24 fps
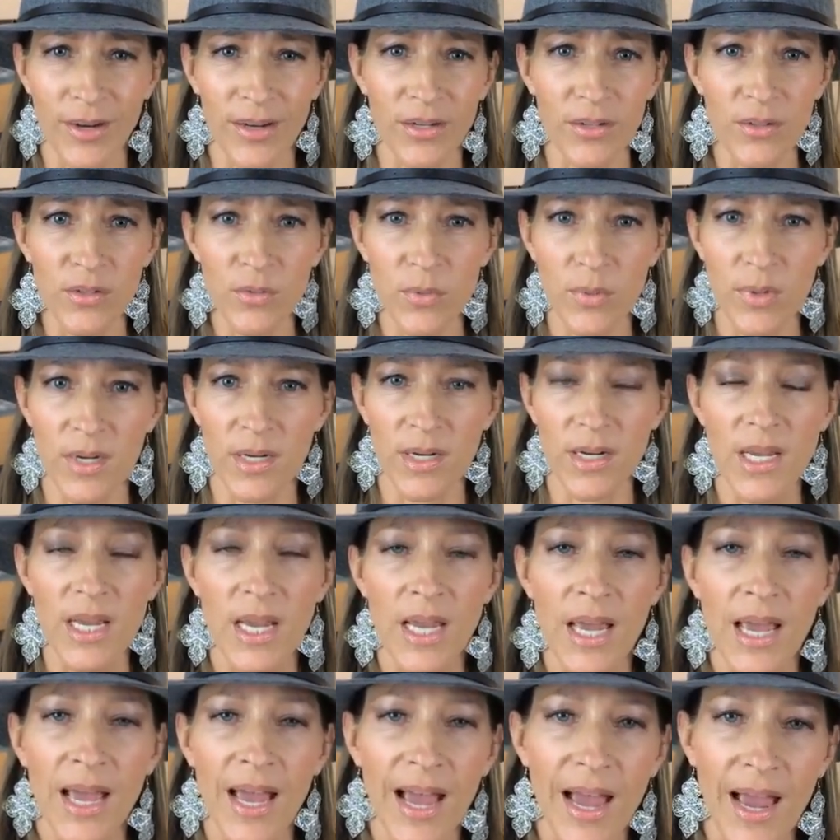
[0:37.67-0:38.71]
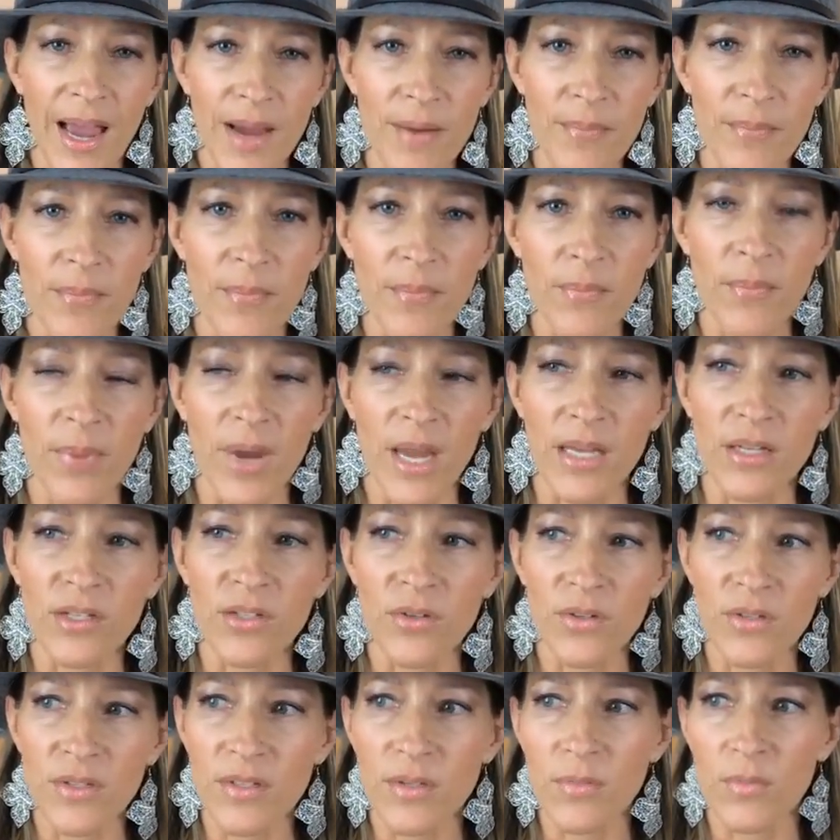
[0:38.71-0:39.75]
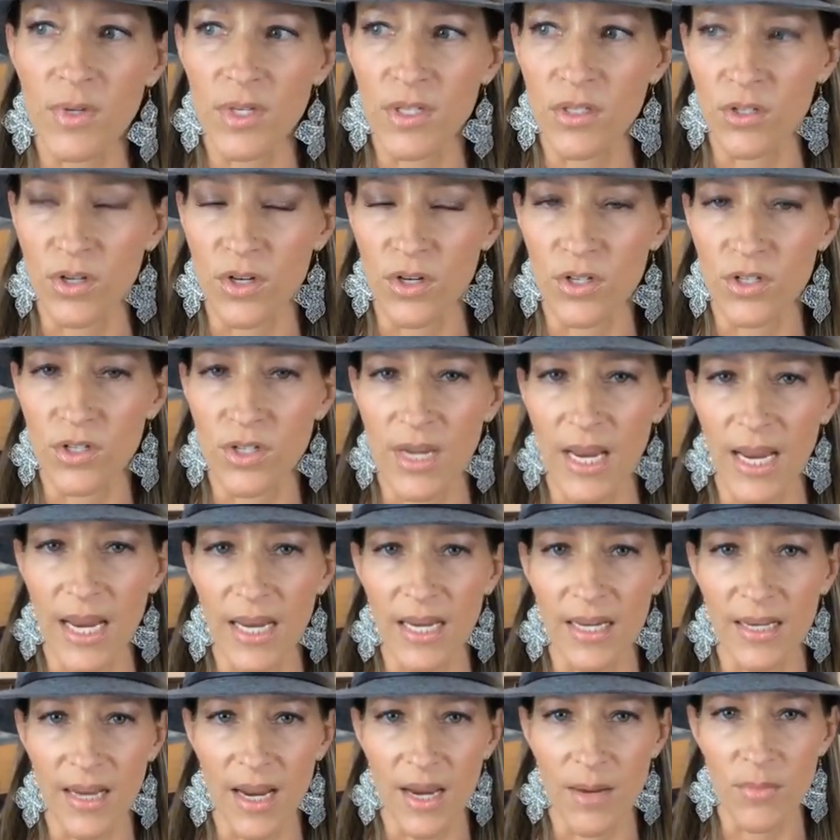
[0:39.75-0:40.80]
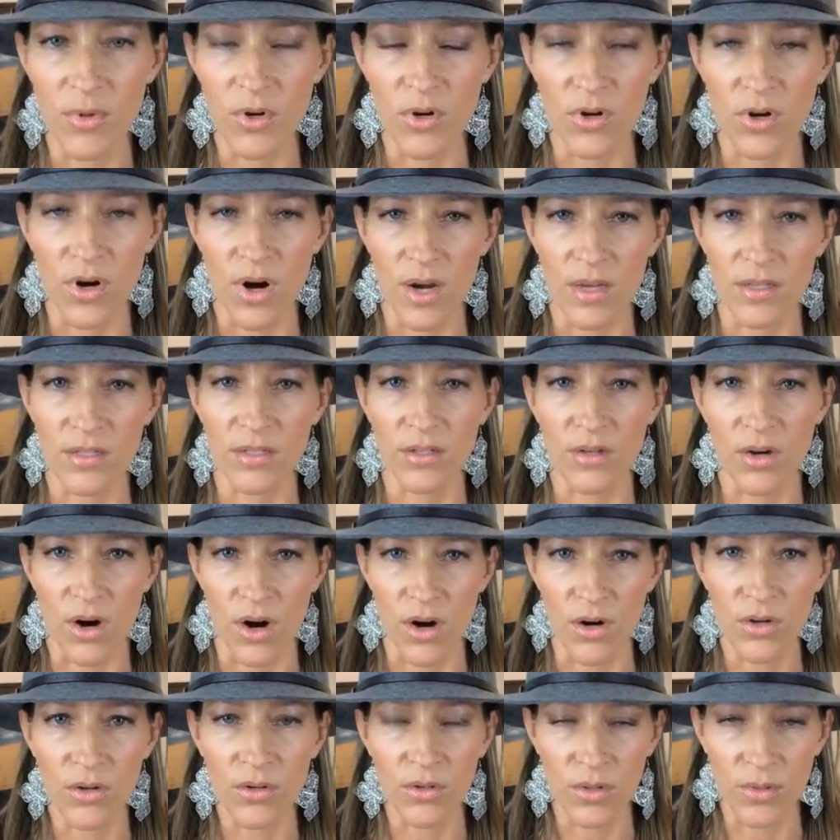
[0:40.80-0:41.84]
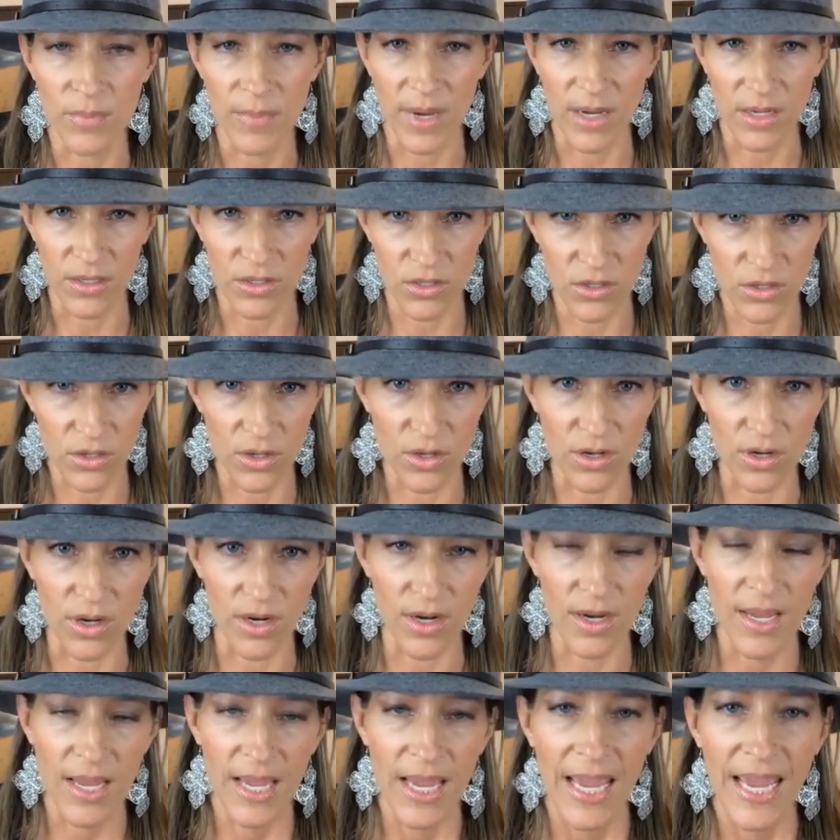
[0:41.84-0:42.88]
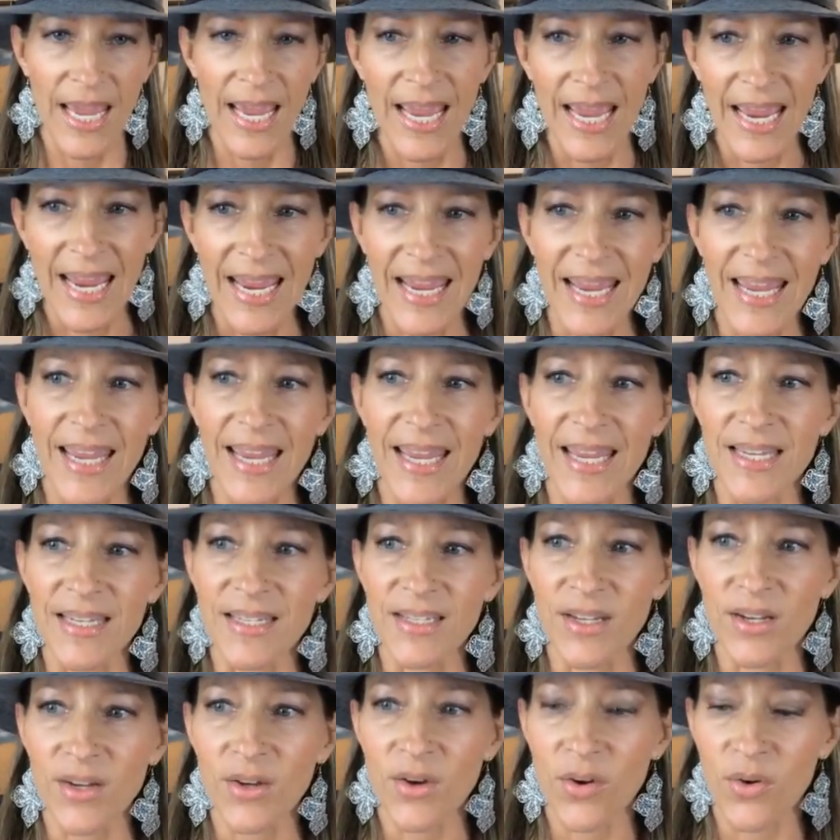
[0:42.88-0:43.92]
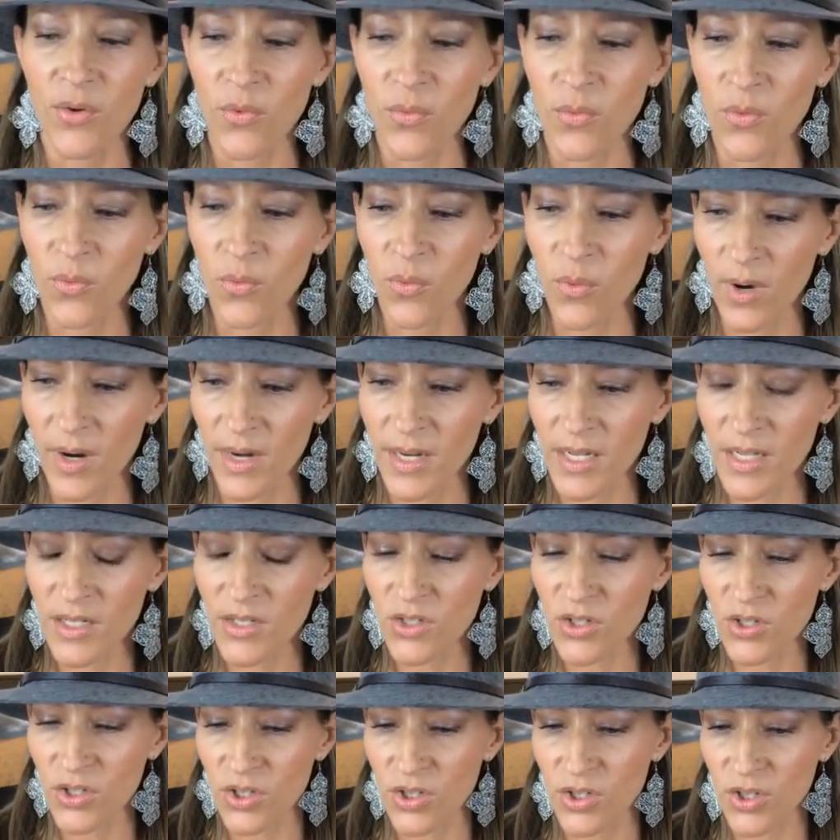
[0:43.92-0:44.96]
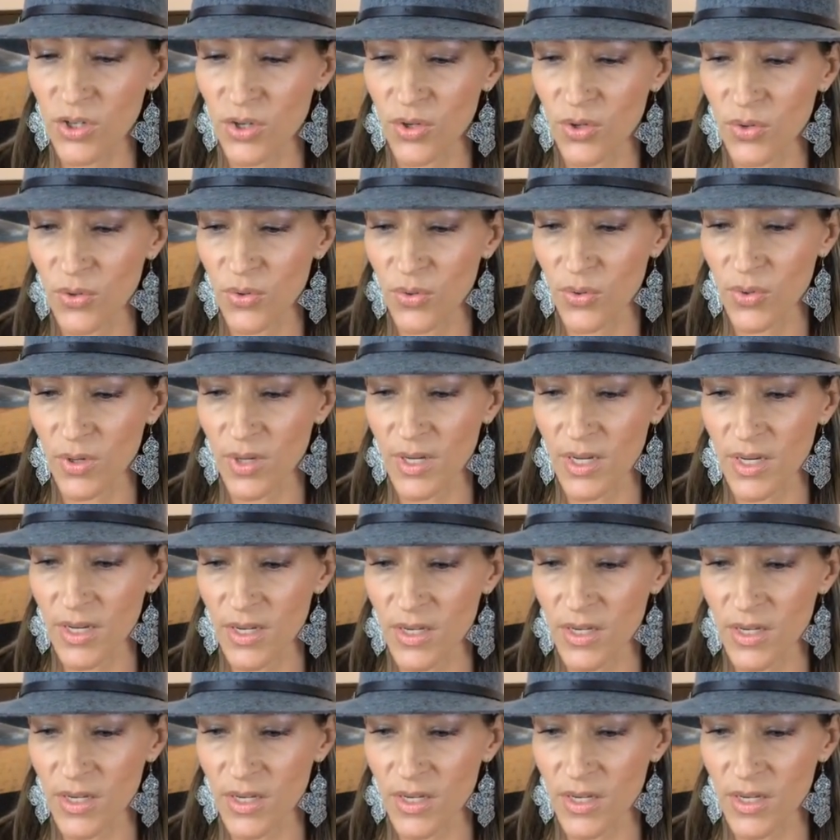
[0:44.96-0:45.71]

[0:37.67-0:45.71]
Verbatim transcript: I know it's weird, um, but doing some research and came across an article about sugar and wanted to,